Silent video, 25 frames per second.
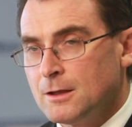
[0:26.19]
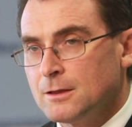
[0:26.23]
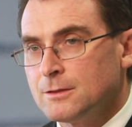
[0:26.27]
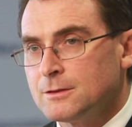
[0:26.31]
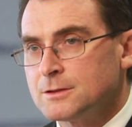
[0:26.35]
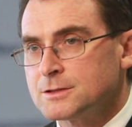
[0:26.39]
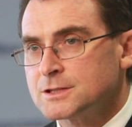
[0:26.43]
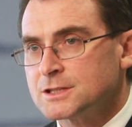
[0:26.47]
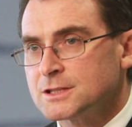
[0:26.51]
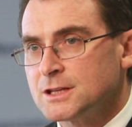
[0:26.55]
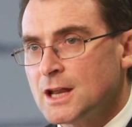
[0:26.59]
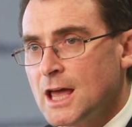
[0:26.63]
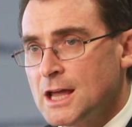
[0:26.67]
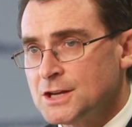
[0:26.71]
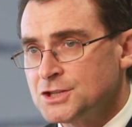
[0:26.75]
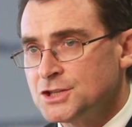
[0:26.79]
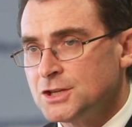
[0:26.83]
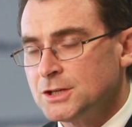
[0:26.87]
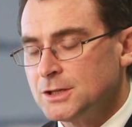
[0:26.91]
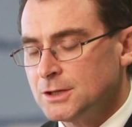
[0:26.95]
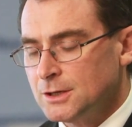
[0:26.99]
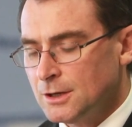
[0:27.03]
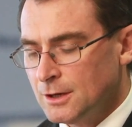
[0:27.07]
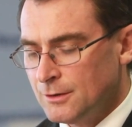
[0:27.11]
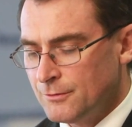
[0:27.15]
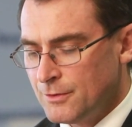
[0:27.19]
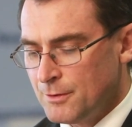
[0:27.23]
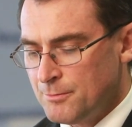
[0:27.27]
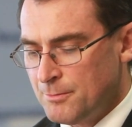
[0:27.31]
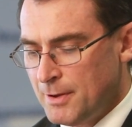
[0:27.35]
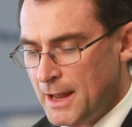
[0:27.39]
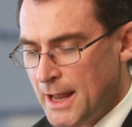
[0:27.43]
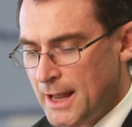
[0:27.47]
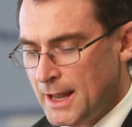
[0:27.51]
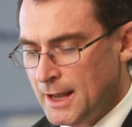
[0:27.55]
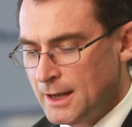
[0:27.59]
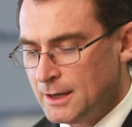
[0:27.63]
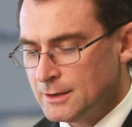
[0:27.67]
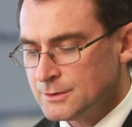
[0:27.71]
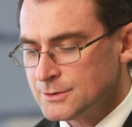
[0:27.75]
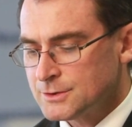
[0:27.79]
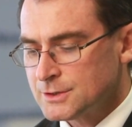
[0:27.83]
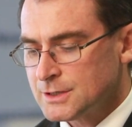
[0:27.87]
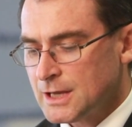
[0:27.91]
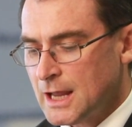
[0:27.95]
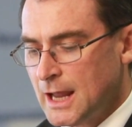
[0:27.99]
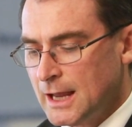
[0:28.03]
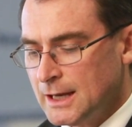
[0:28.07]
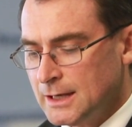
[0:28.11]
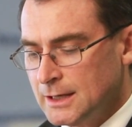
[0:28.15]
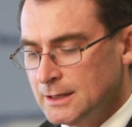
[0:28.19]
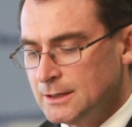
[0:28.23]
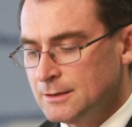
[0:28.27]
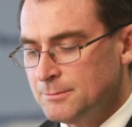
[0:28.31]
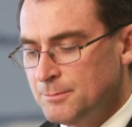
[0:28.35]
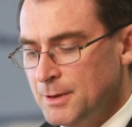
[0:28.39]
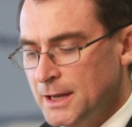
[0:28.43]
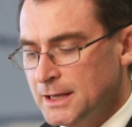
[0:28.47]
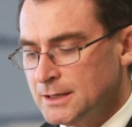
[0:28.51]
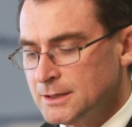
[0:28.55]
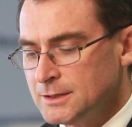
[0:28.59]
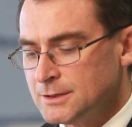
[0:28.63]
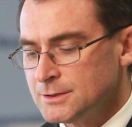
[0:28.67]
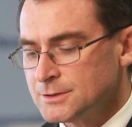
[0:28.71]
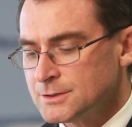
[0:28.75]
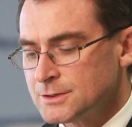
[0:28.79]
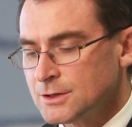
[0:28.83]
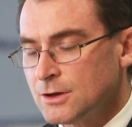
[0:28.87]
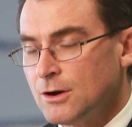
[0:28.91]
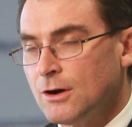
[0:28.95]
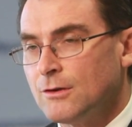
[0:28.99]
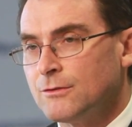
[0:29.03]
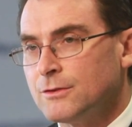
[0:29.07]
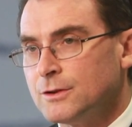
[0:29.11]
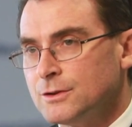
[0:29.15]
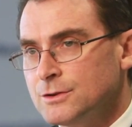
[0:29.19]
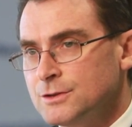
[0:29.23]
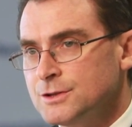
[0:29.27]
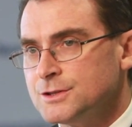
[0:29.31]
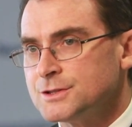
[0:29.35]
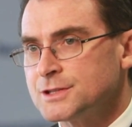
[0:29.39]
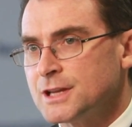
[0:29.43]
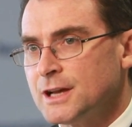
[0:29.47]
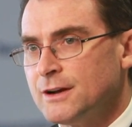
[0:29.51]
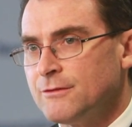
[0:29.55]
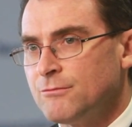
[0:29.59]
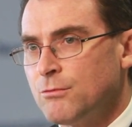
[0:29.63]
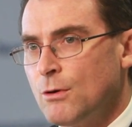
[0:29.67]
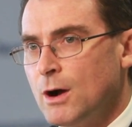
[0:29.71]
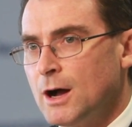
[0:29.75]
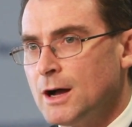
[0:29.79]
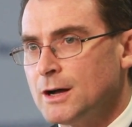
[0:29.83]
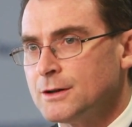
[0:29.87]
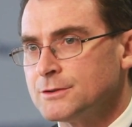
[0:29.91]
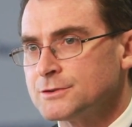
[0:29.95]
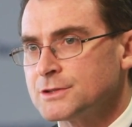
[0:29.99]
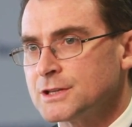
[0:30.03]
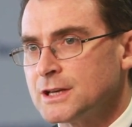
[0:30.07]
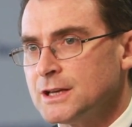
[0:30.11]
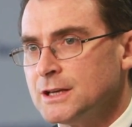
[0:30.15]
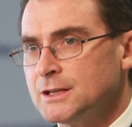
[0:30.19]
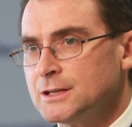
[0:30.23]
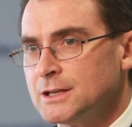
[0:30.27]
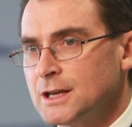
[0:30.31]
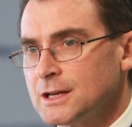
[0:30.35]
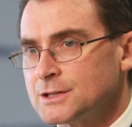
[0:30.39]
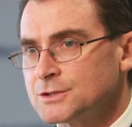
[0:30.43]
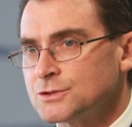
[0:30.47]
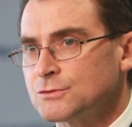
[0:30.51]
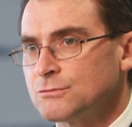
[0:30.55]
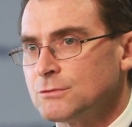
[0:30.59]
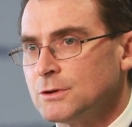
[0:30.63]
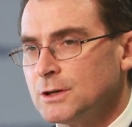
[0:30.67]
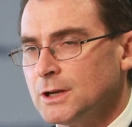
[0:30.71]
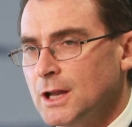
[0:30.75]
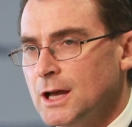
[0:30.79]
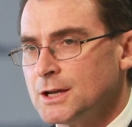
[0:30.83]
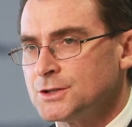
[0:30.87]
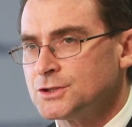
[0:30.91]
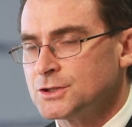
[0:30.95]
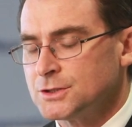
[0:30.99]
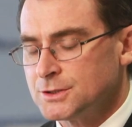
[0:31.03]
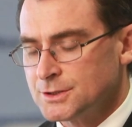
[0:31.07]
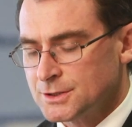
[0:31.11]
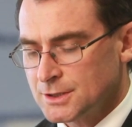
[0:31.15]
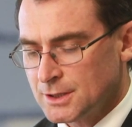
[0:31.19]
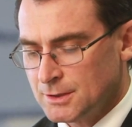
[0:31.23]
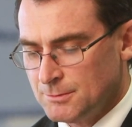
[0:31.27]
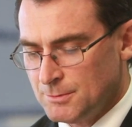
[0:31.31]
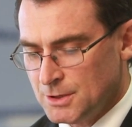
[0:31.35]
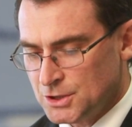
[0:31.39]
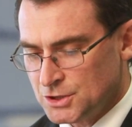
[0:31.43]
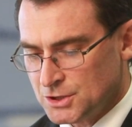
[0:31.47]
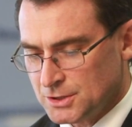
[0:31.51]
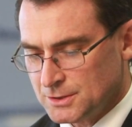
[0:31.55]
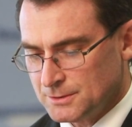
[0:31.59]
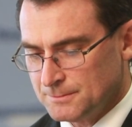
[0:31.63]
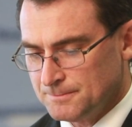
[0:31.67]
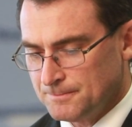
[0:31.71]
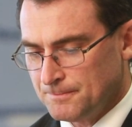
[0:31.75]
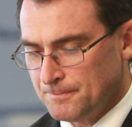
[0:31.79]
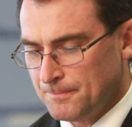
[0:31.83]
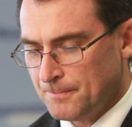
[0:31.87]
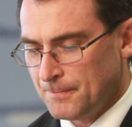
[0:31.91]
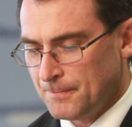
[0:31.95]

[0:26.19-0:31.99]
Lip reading: The slashing of the powers and independence of the New South Wales Industrial Relations Commission